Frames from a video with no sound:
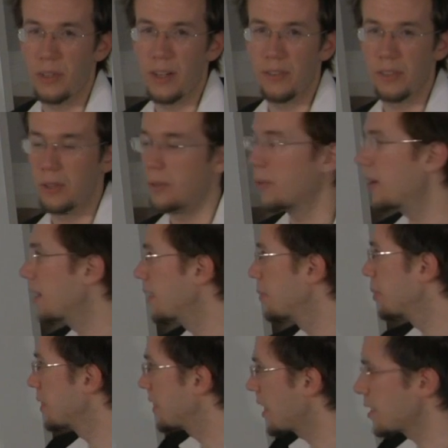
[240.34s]
of whatever you
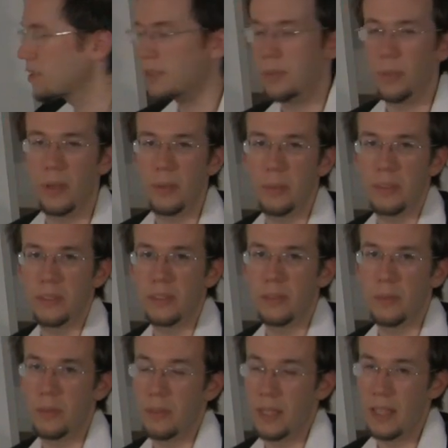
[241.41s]
want, but that's the
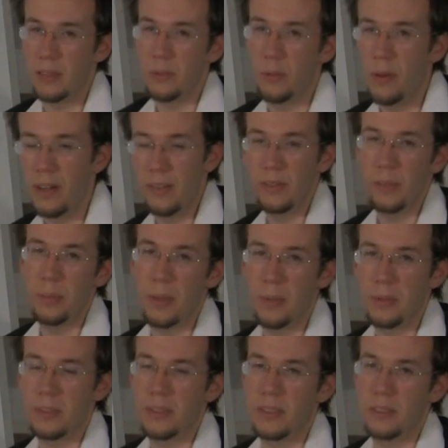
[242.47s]
purpose, or that's one of the
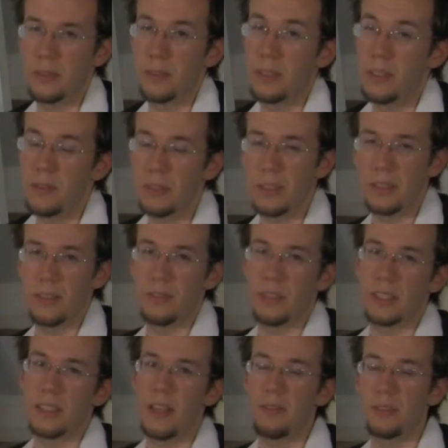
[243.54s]
purposes or uses of
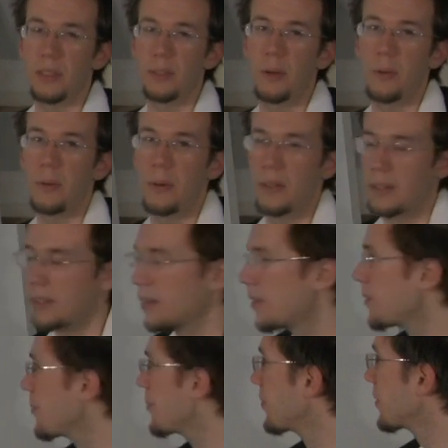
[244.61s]
the seventh chord
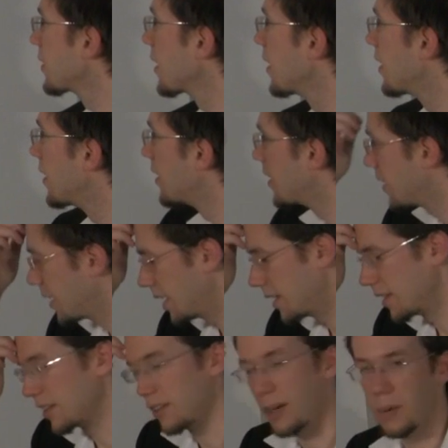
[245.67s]

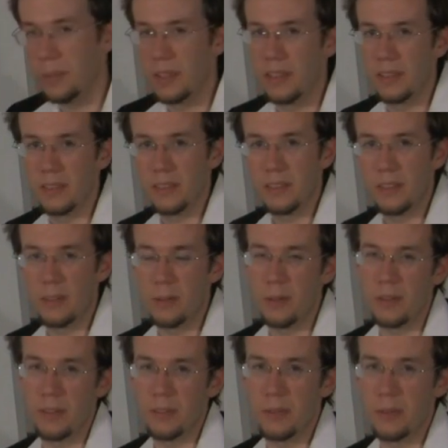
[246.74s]
in the dominant
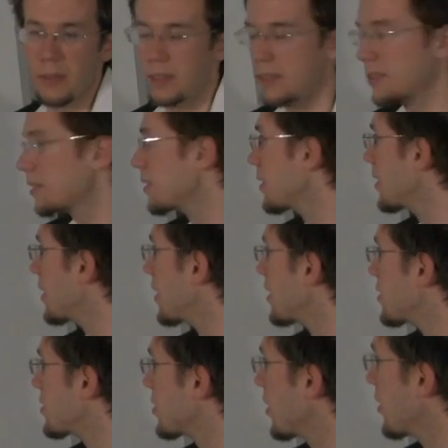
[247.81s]
chord, of course.
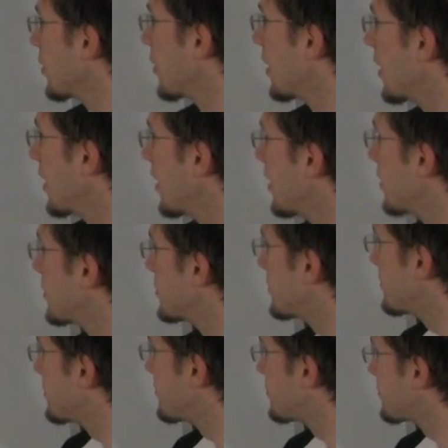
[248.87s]

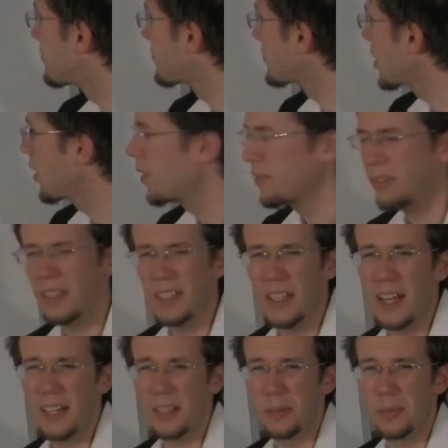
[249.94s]
So hopefully
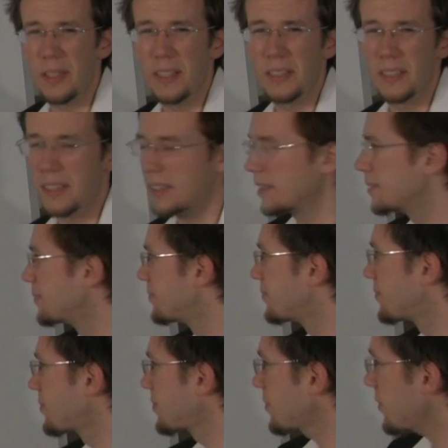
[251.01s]
that explains it.
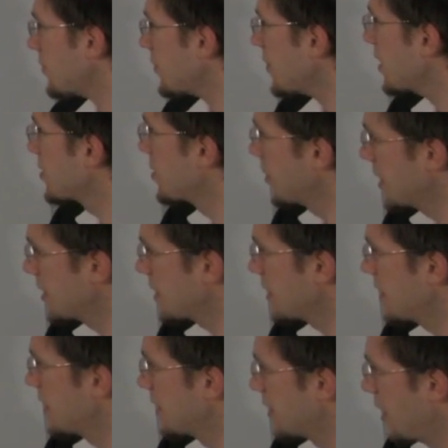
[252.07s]
So
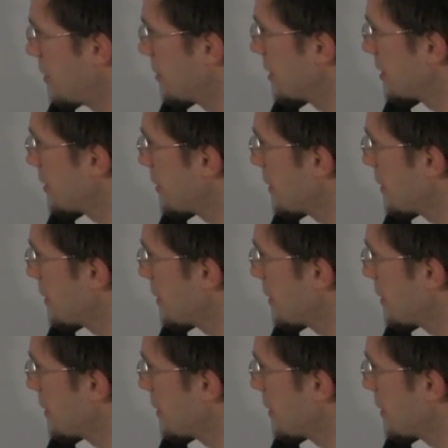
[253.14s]
basically the dominant